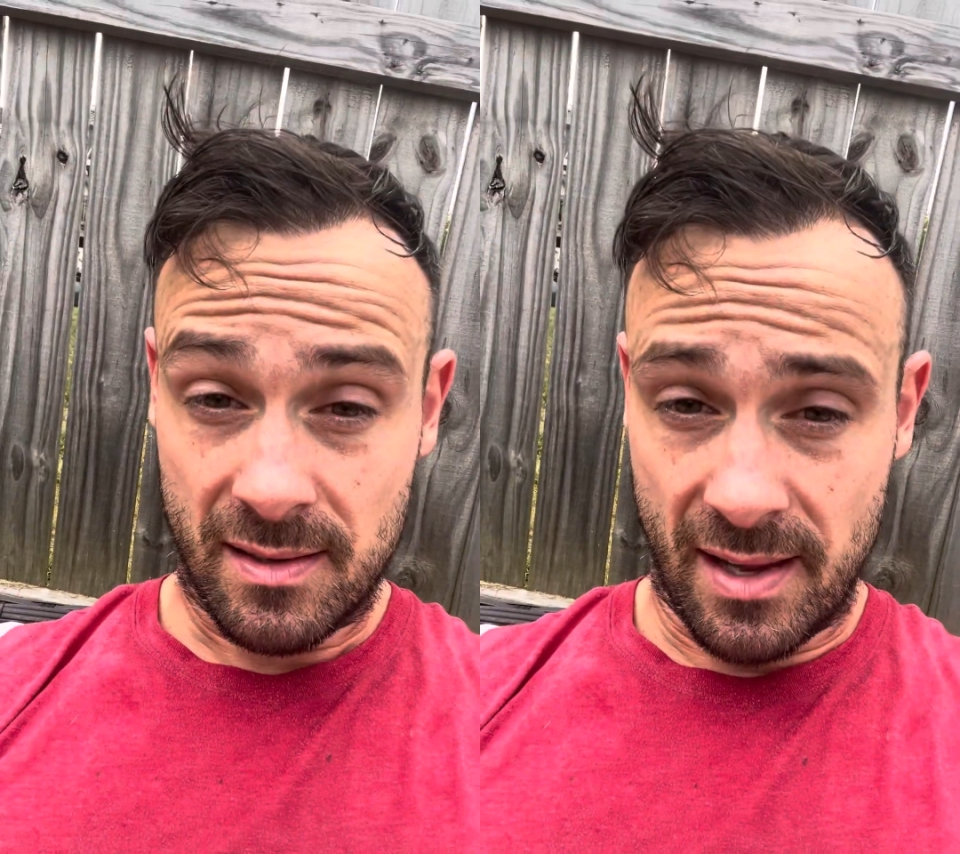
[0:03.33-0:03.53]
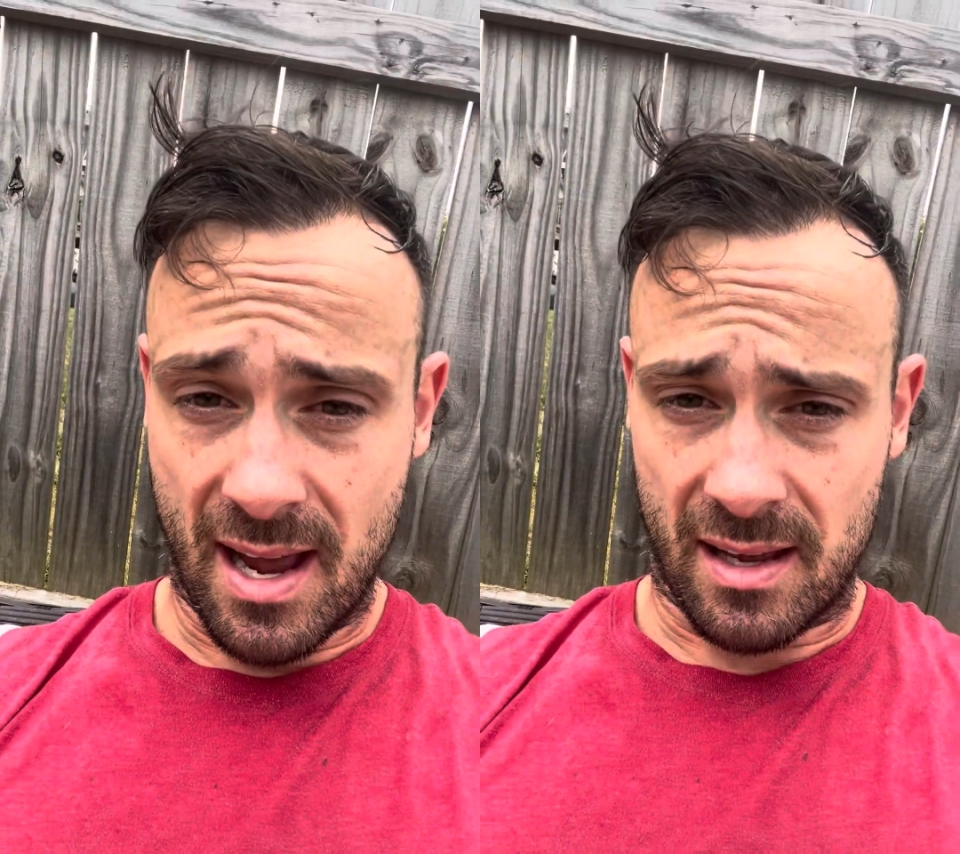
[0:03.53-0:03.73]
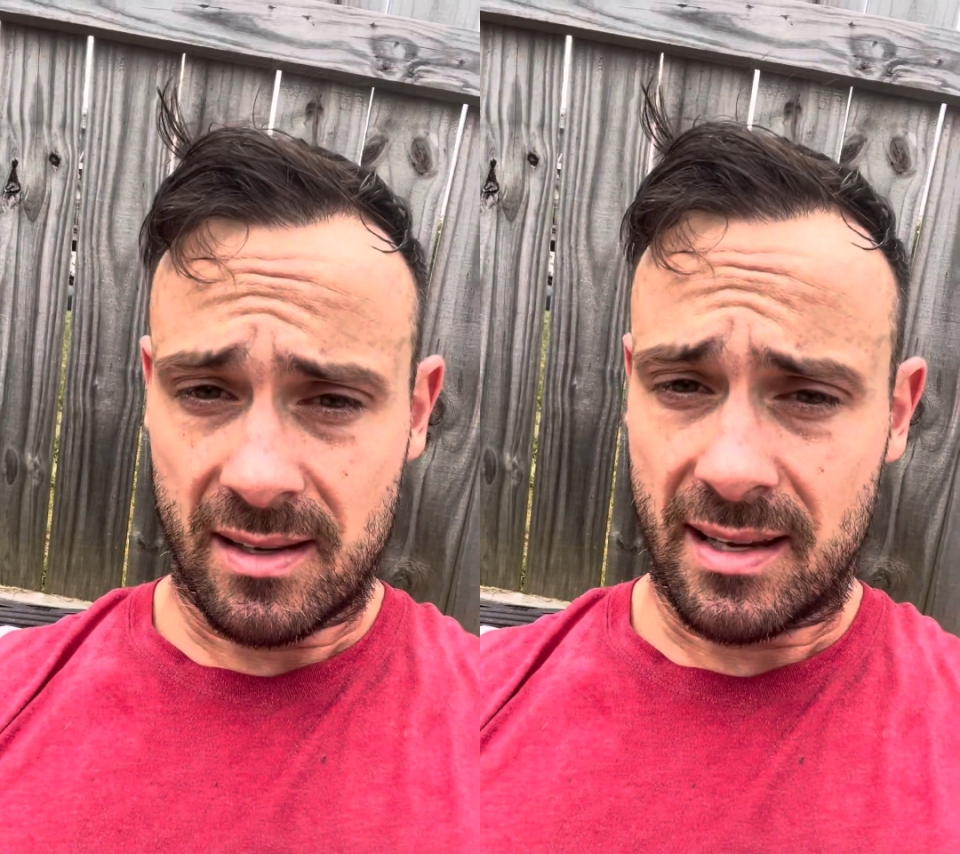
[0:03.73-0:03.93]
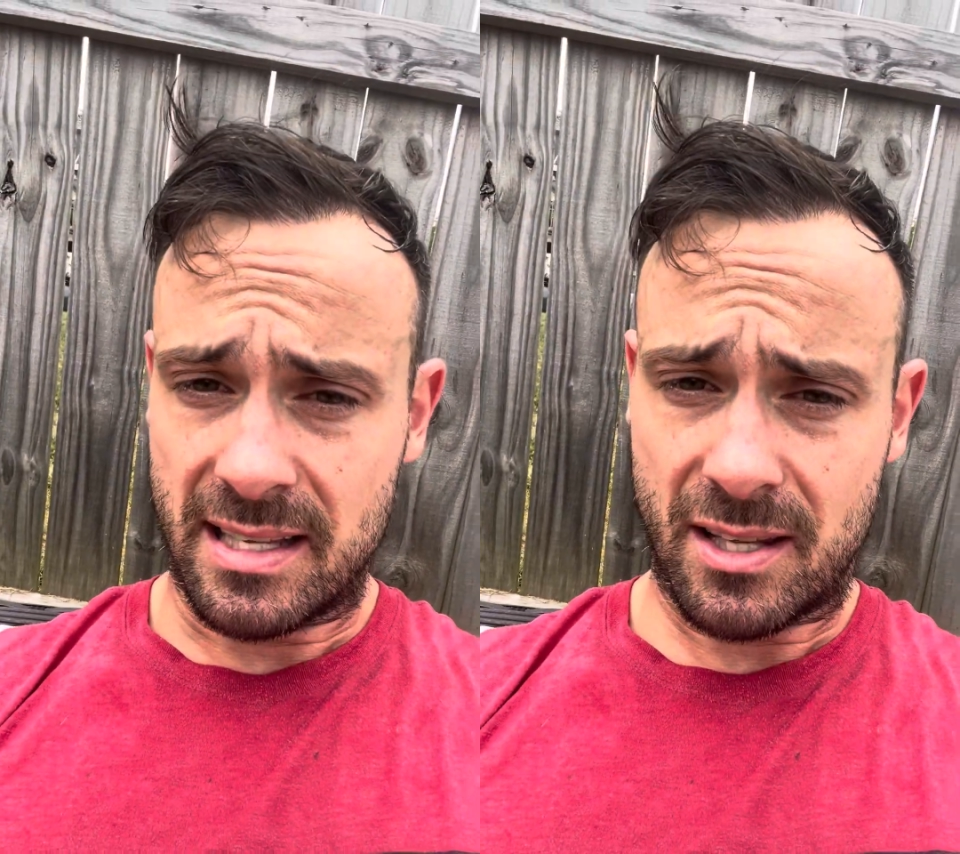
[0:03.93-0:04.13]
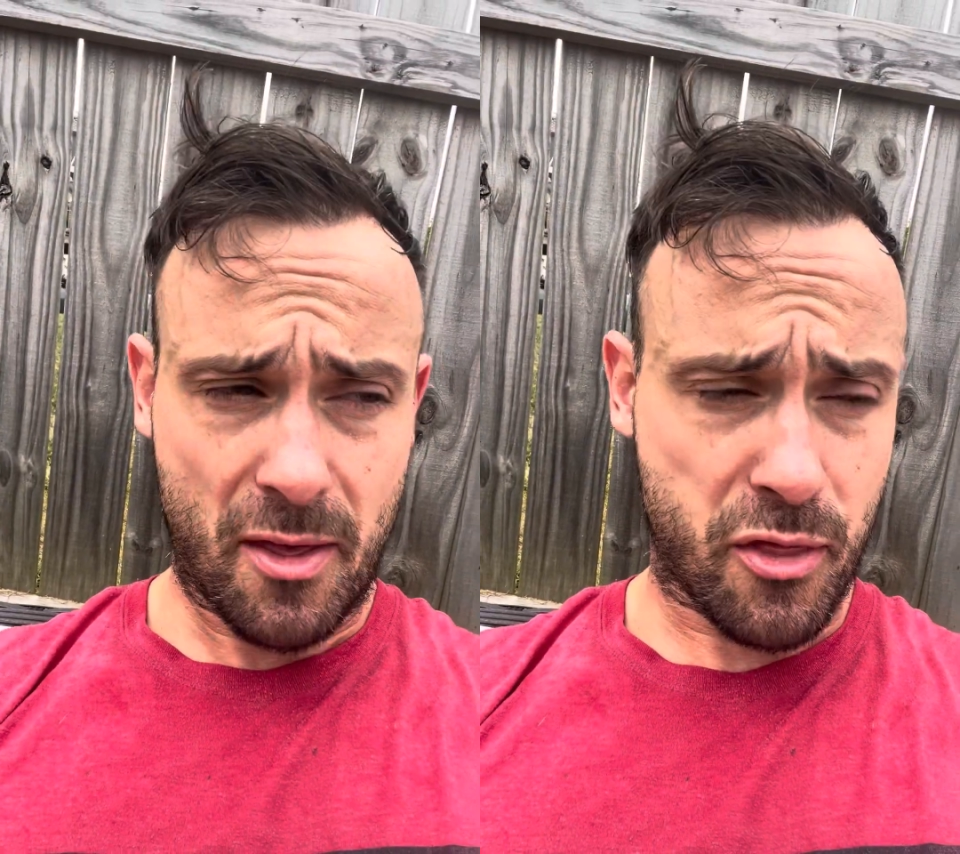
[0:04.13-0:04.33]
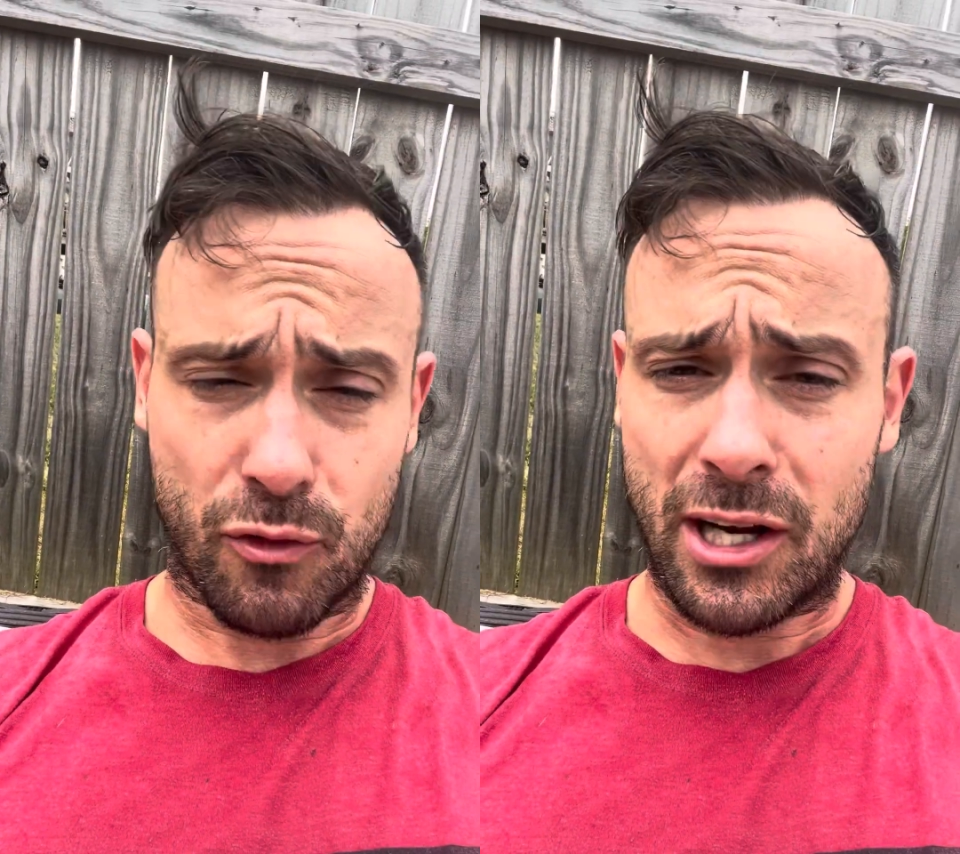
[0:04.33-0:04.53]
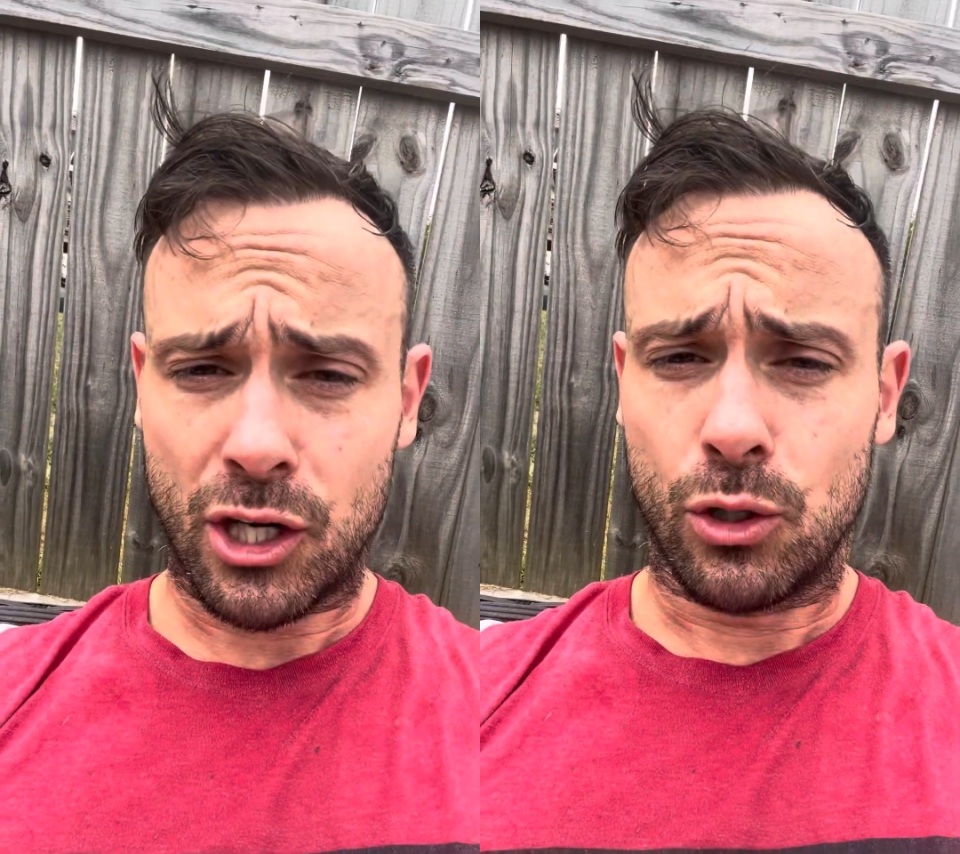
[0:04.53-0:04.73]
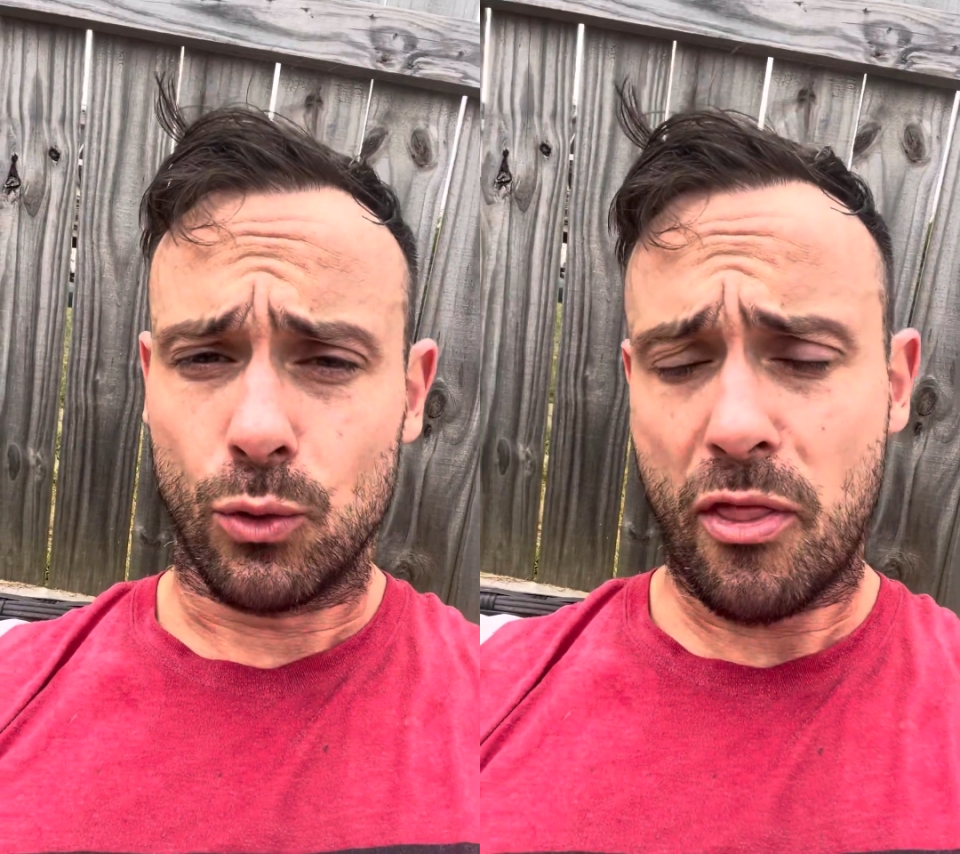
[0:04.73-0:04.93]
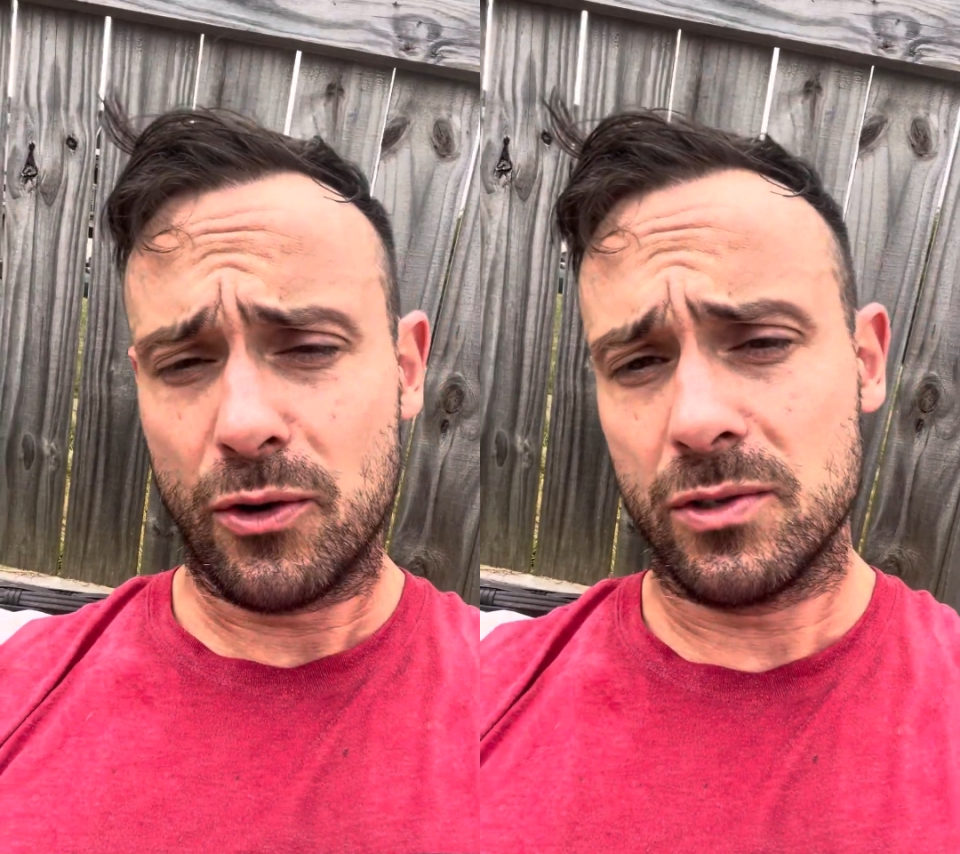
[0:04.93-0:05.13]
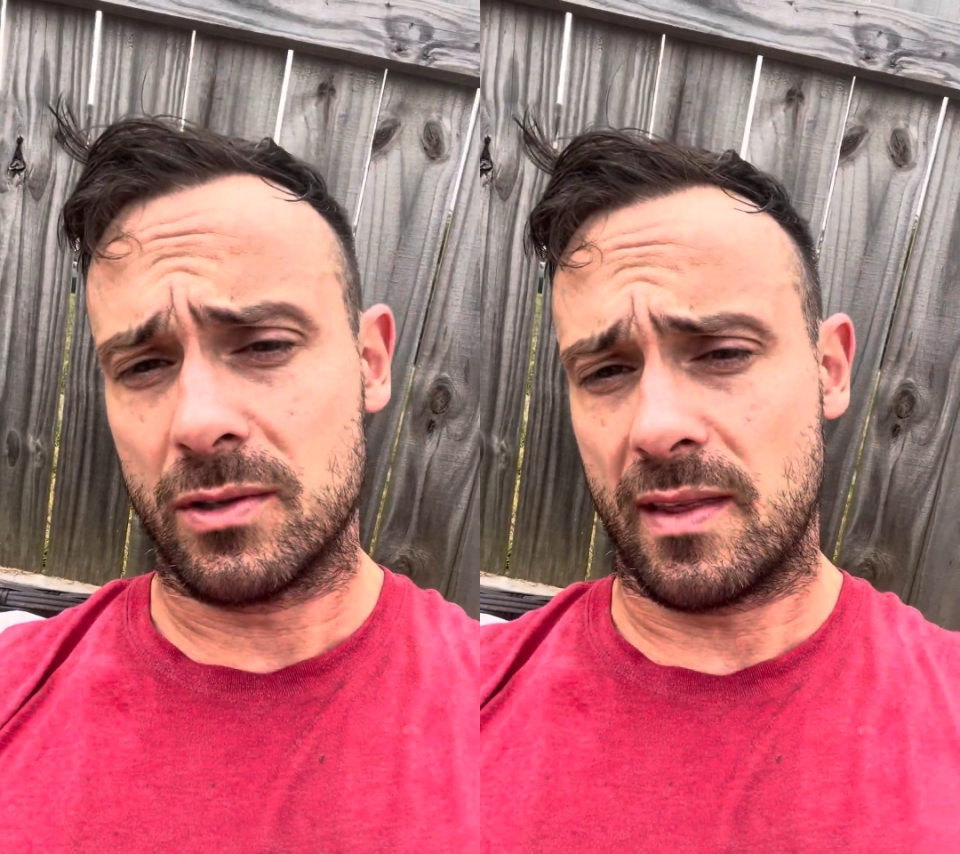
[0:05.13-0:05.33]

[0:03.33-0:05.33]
Yeah, it's Threshold Thursday.